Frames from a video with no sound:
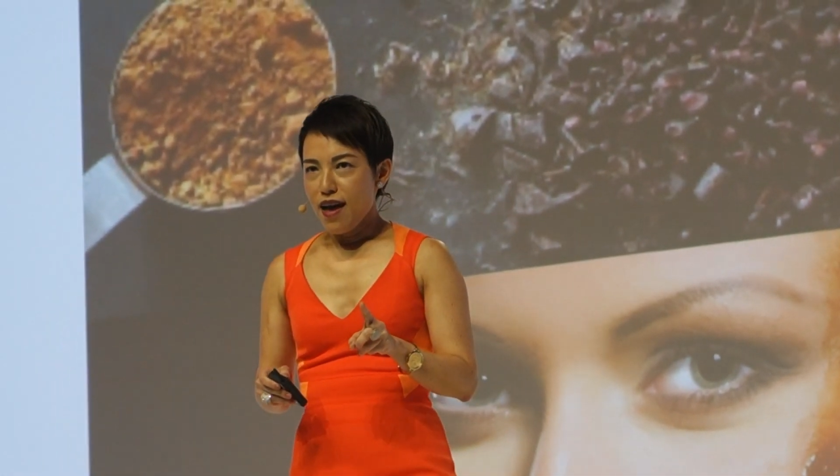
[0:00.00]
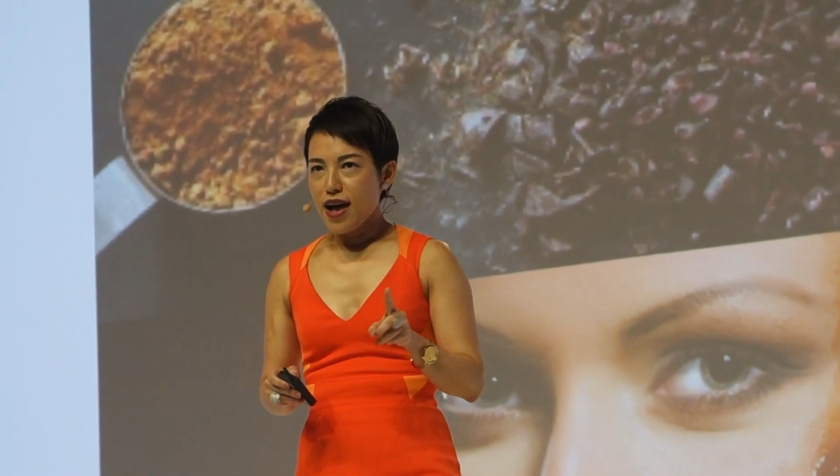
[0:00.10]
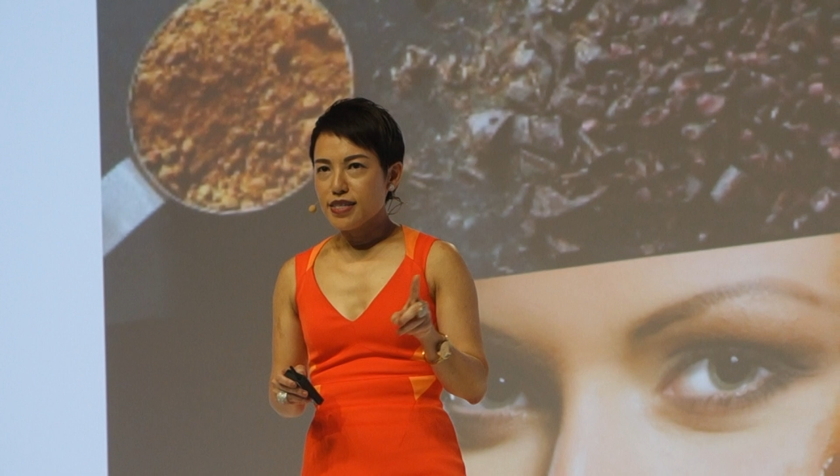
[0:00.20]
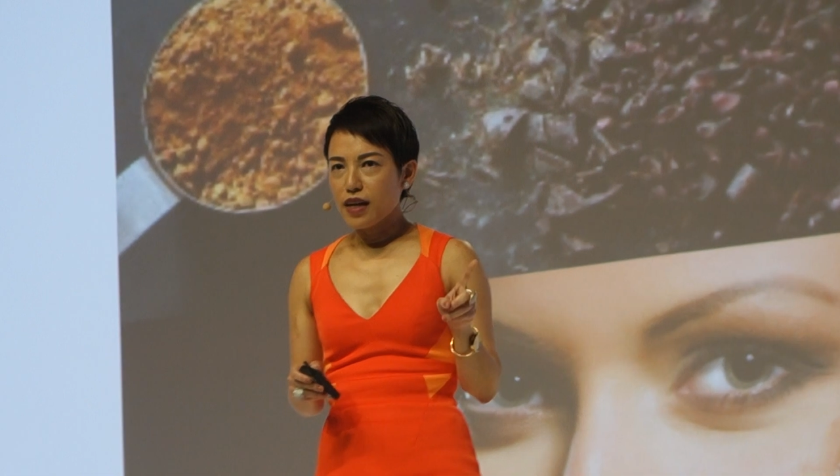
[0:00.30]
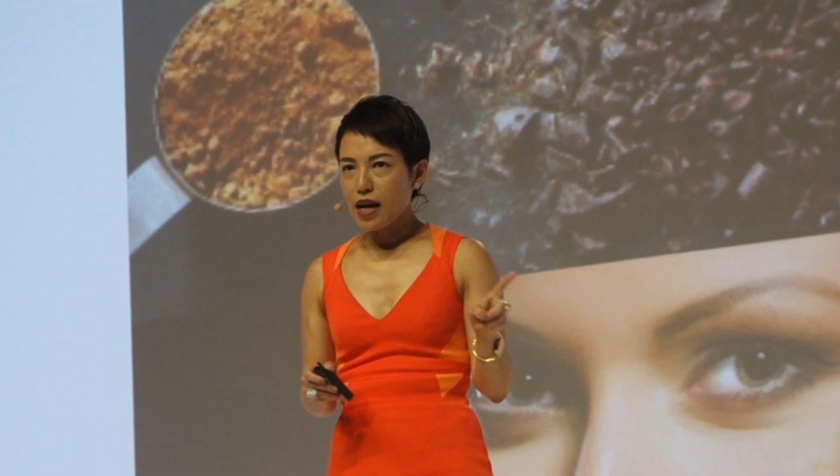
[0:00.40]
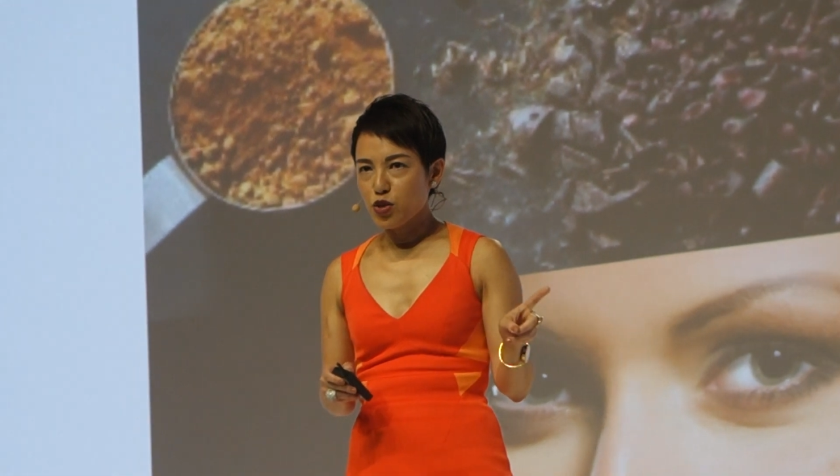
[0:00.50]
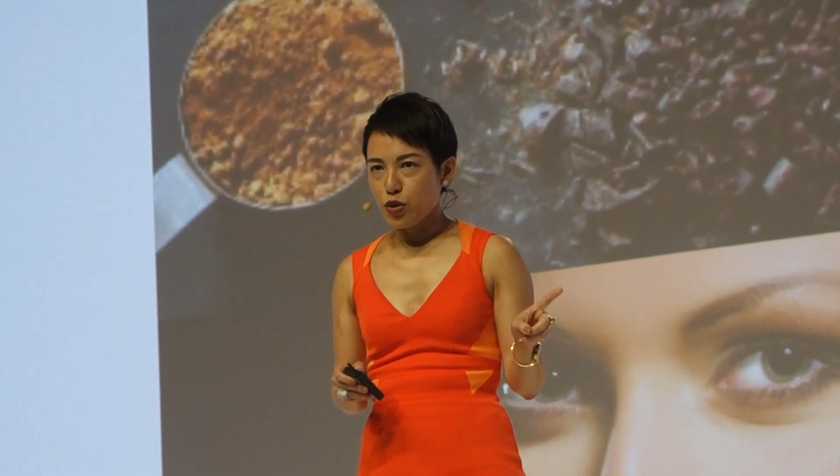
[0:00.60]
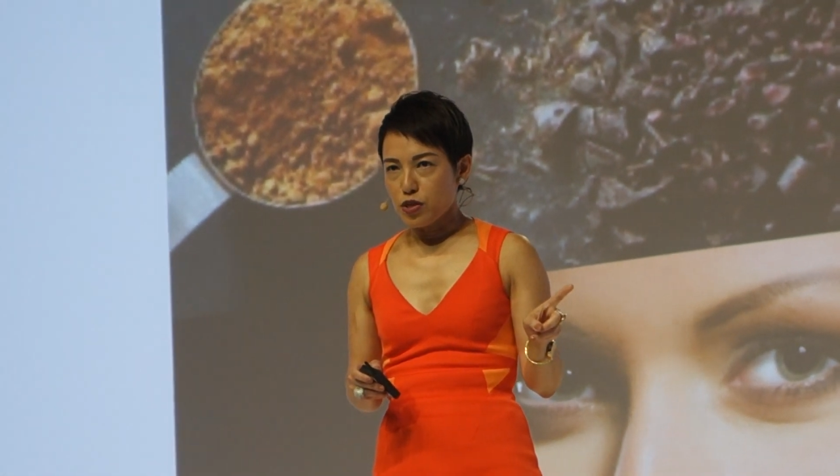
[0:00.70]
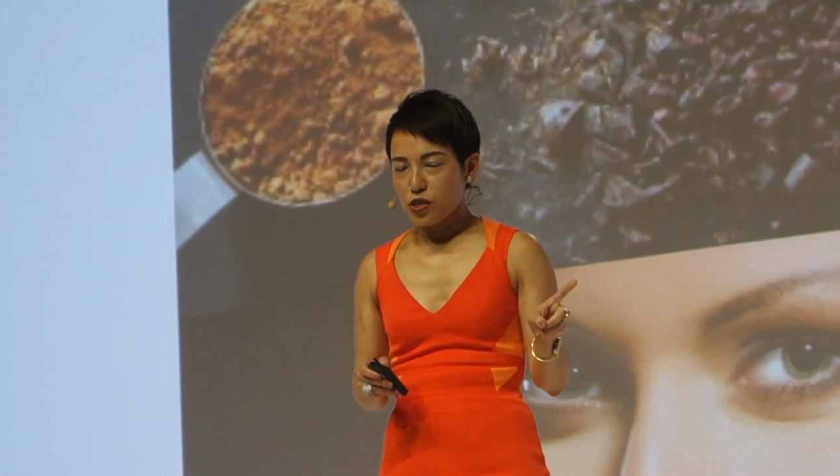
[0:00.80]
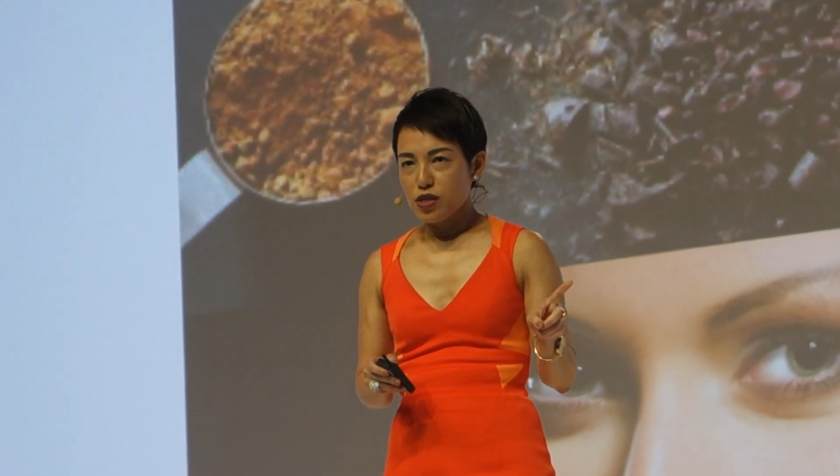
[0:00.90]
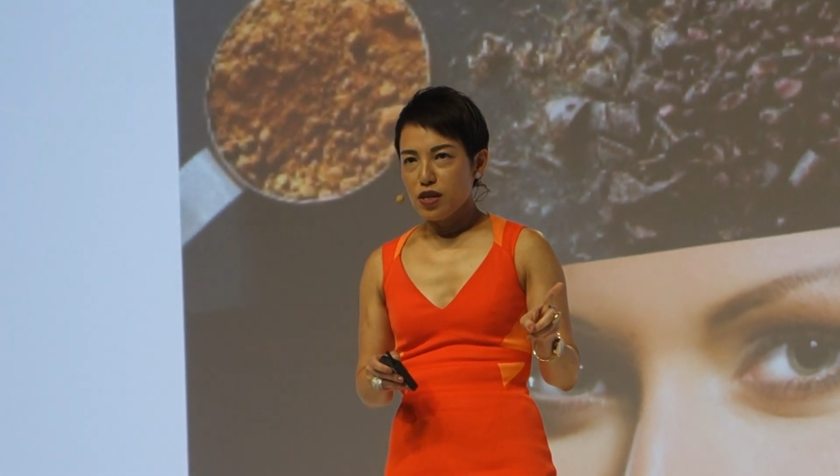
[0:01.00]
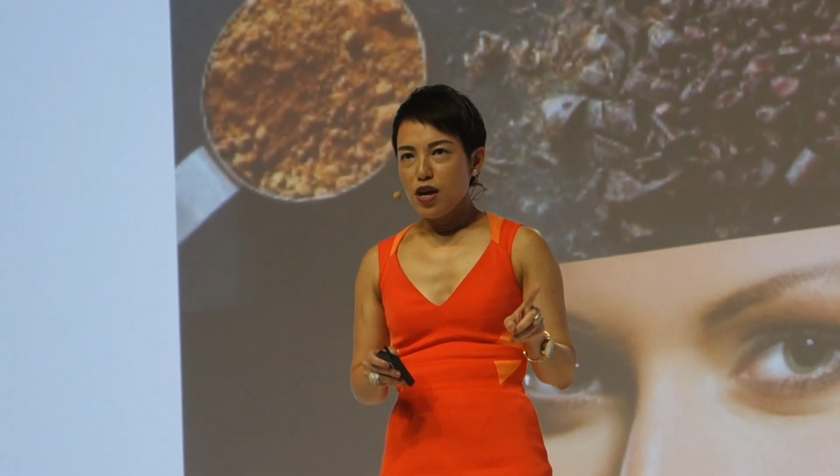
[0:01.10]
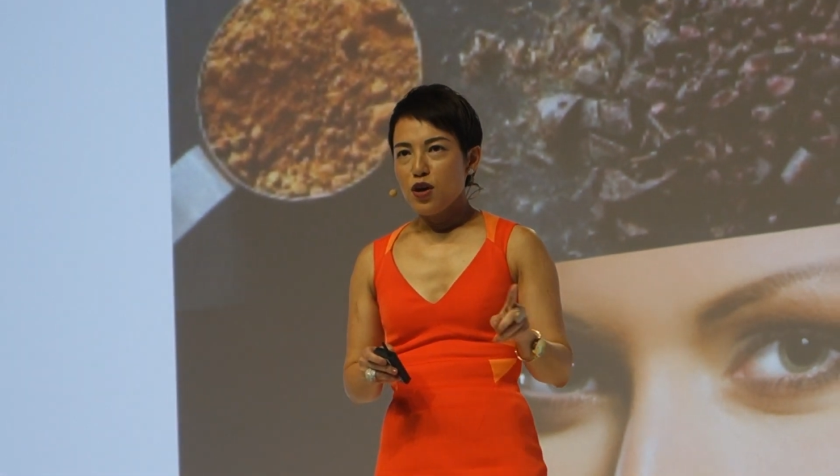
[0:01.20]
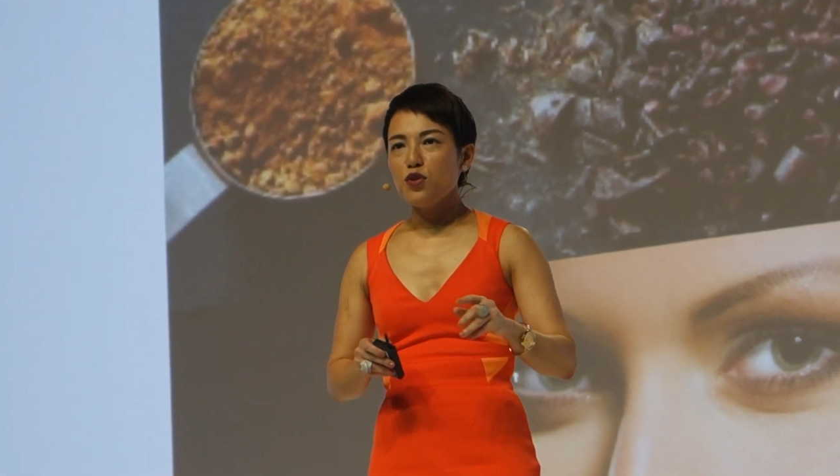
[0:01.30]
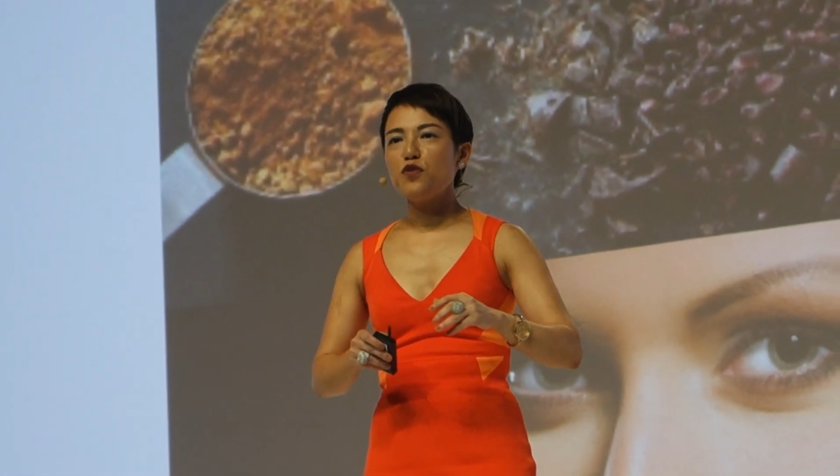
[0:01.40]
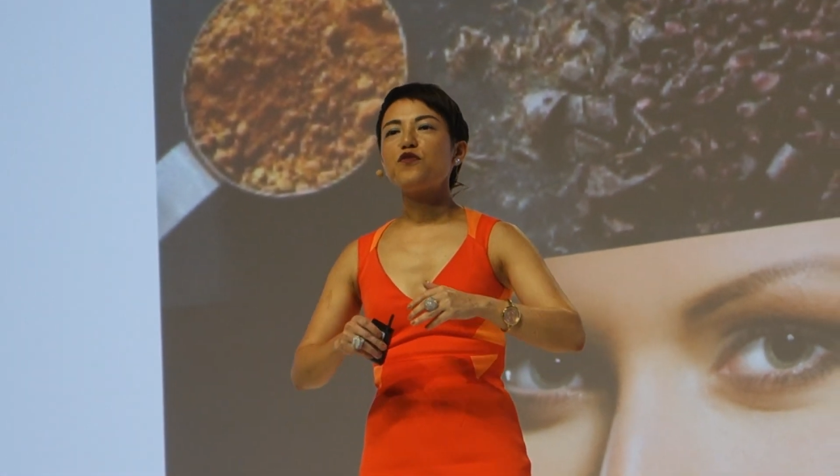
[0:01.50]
as a customers, you